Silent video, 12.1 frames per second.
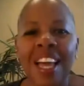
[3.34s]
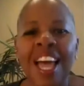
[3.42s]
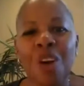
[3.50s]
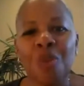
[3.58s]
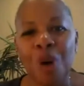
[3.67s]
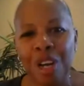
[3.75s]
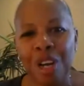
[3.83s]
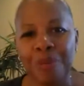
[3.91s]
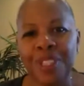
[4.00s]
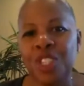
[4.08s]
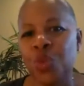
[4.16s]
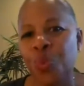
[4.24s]
and welcome to
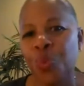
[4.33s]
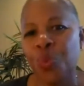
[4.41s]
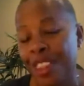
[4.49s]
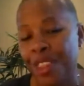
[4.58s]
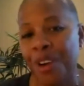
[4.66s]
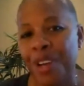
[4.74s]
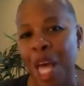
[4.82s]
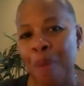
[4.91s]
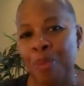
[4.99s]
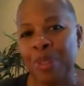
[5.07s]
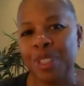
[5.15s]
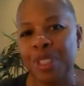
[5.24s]
the 23rd
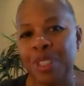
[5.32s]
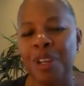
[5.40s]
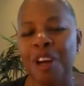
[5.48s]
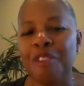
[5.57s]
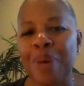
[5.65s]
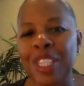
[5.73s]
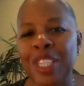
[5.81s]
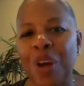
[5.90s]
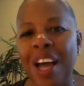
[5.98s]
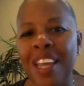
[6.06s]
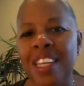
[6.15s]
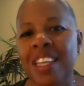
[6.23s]
episode of my
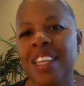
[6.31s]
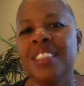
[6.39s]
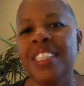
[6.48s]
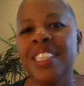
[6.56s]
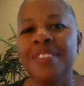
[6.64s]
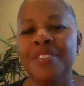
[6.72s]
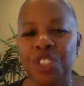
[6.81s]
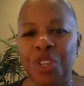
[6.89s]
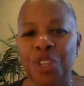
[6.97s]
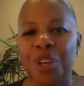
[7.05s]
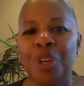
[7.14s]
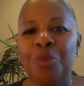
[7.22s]
Trying to Conceive
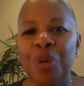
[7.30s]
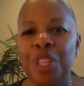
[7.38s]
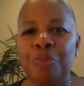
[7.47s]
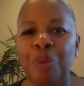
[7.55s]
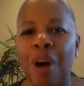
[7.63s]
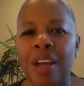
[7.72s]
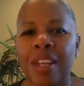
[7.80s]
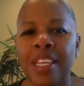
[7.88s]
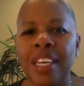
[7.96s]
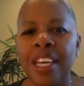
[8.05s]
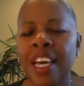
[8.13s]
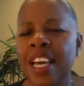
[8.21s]
journey with
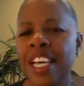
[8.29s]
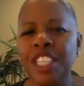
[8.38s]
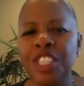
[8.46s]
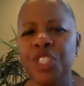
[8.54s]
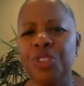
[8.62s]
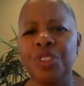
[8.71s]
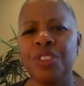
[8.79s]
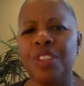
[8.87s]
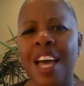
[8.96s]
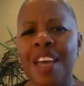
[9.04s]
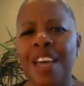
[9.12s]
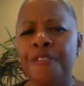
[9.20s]
Bonnie. Is your
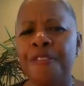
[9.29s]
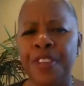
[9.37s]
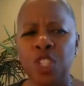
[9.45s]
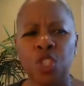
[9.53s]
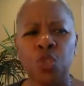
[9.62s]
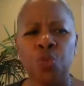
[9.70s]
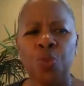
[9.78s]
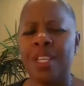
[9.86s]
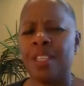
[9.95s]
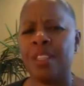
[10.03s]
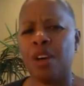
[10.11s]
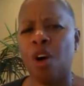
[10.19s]
life filled
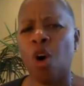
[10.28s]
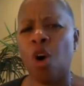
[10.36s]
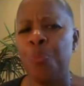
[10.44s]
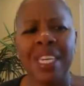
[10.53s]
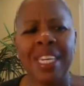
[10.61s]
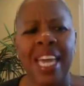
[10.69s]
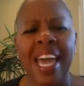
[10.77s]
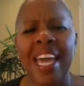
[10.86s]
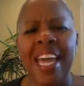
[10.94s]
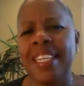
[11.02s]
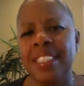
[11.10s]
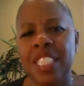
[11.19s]
with
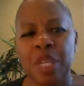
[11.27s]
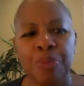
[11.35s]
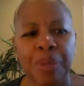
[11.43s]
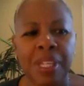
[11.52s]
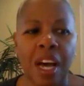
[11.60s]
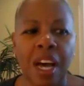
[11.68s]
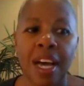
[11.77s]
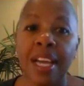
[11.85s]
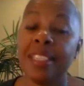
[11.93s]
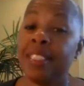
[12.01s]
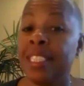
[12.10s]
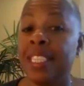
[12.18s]
OPKs,
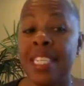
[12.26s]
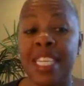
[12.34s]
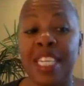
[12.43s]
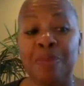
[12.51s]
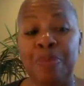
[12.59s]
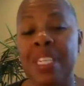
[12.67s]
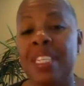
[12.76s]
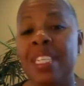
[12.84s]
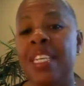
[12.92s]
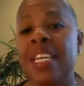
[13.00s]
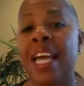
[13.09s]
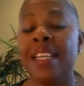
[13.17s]
DPIs, CD,
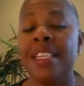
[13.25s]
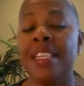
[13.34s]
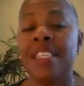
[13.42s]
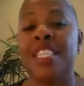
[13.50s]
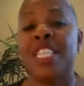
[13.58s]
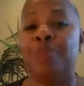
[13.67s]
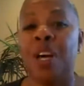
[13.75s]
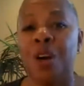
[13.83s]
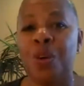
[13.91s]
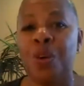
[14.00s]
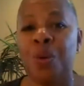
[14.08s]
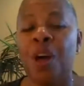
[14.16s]
BD, and
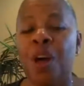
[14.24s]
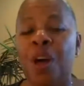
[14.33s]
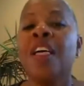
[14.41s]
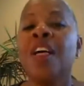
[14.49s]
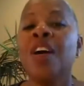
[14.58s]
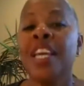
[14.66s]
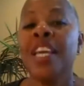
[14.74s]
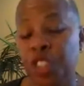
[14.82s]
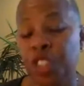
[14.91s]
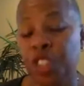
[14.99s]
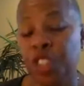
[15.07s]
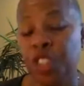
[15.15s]
DPO? If you're